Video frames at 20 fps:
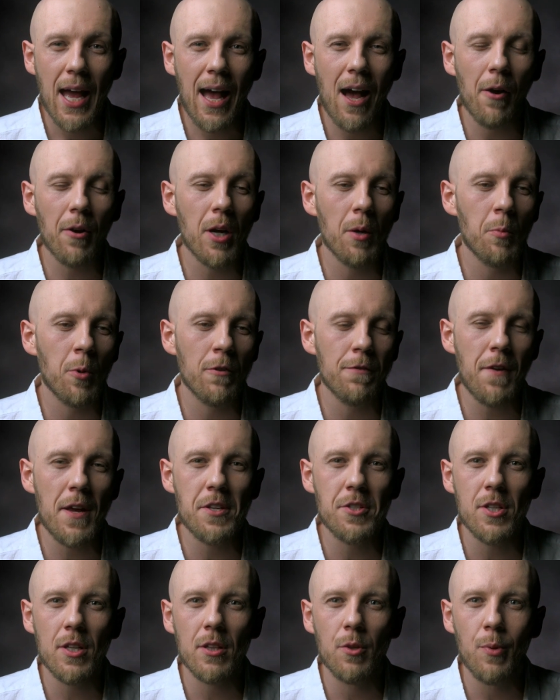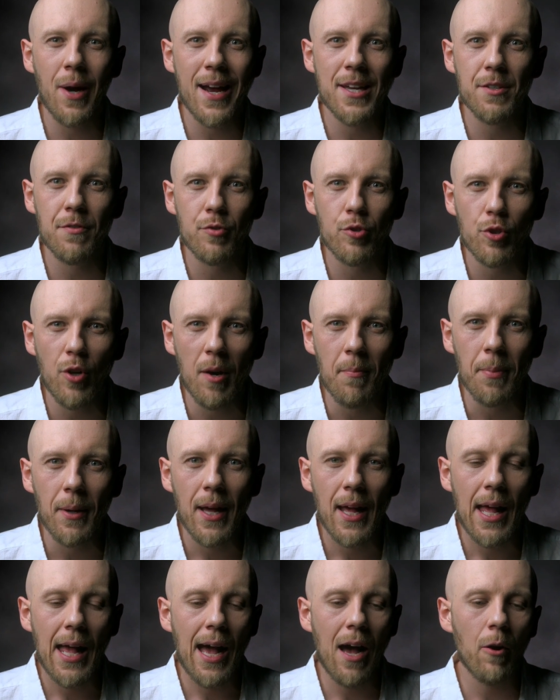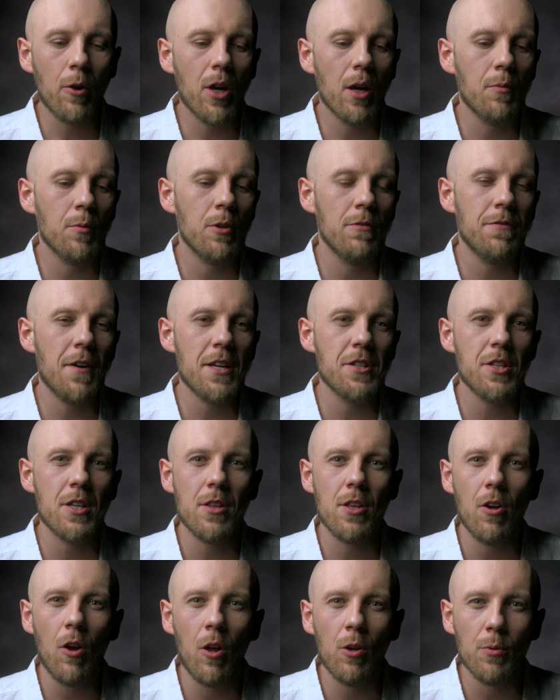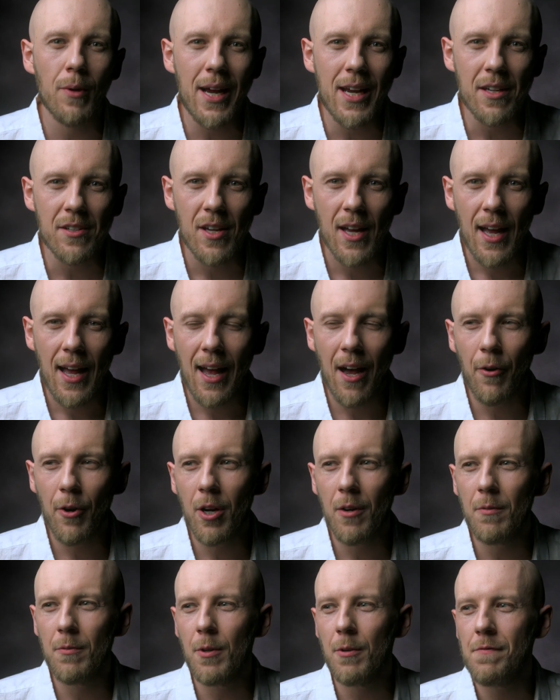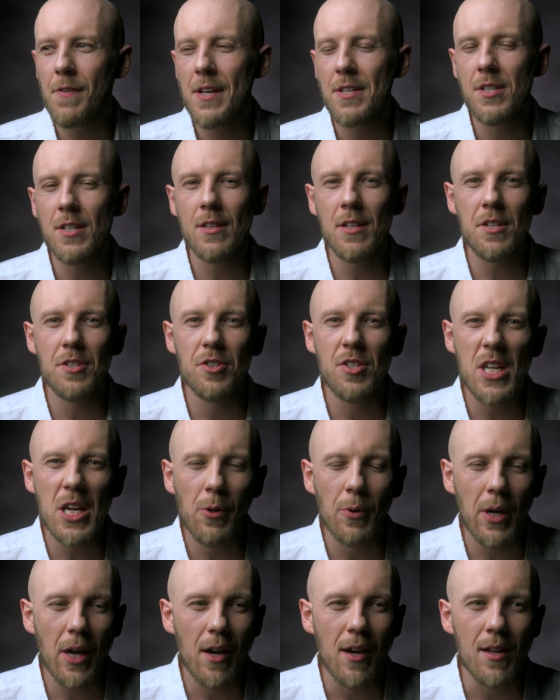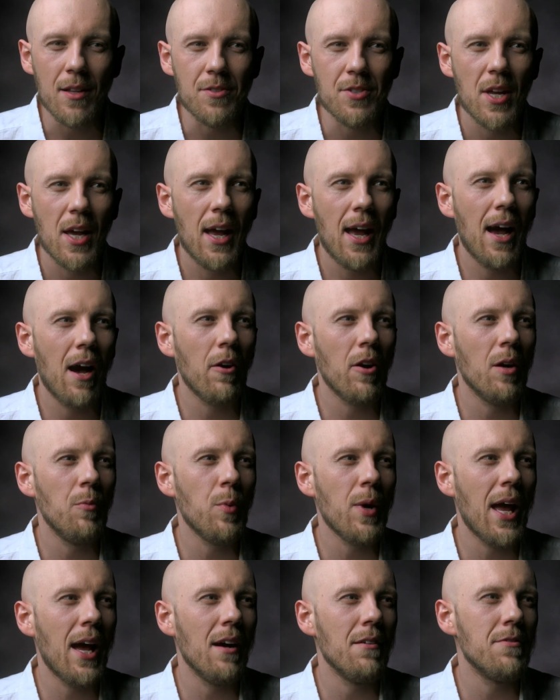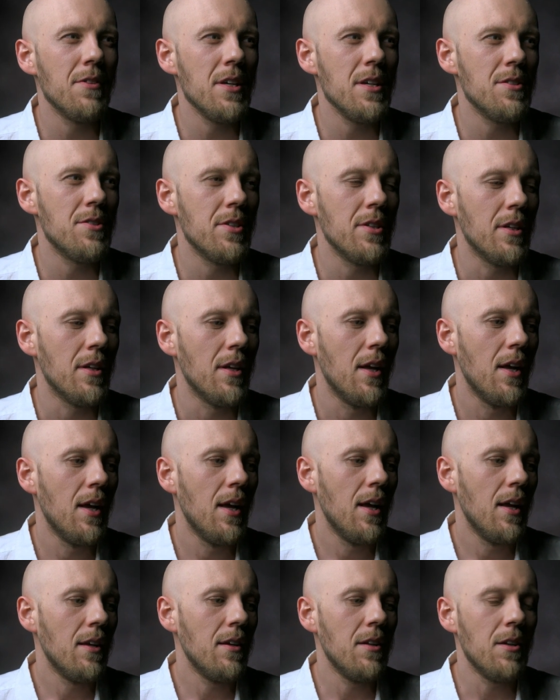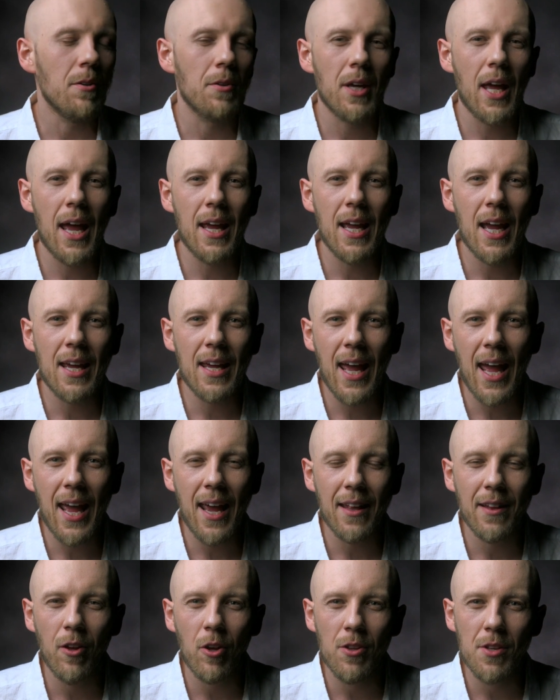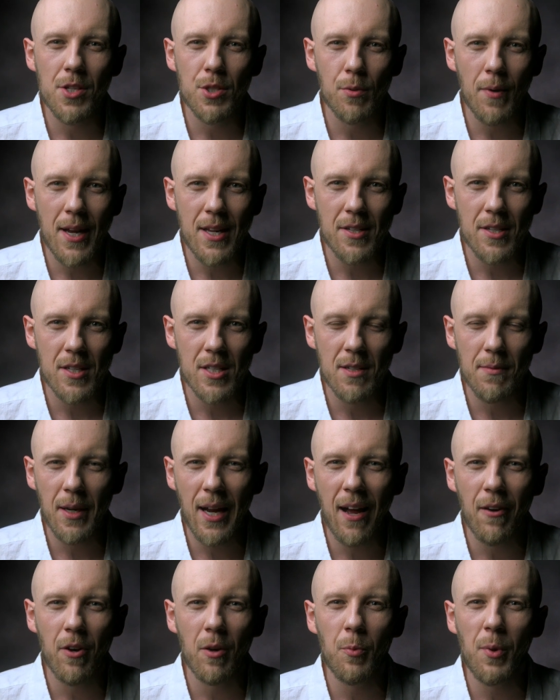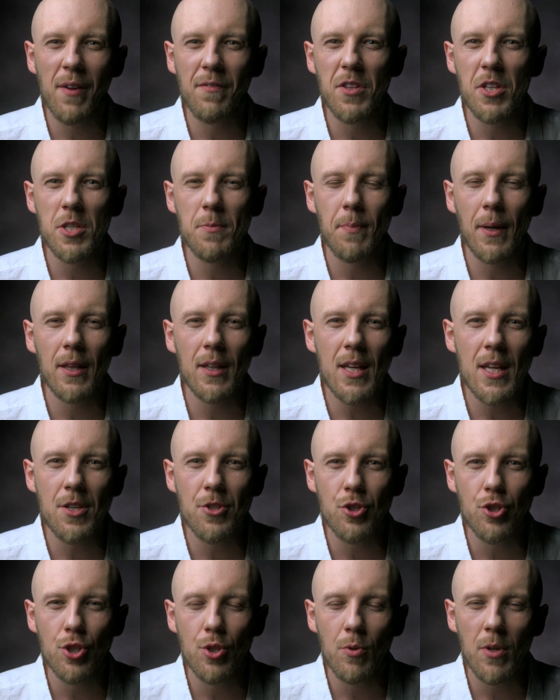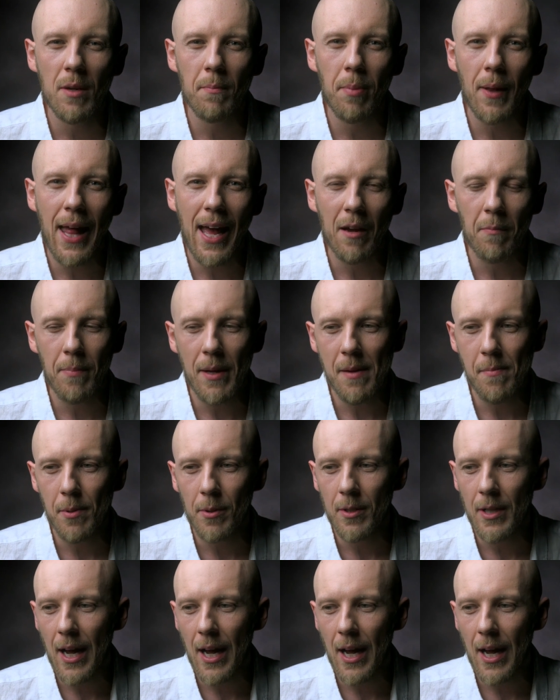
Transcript: How come we're facing the rise of Trump? How come we're facing the alt-right? How come we're facing these neocons? How come we have these, you know, KKK and all this racism? And how come we have these police shooting black people?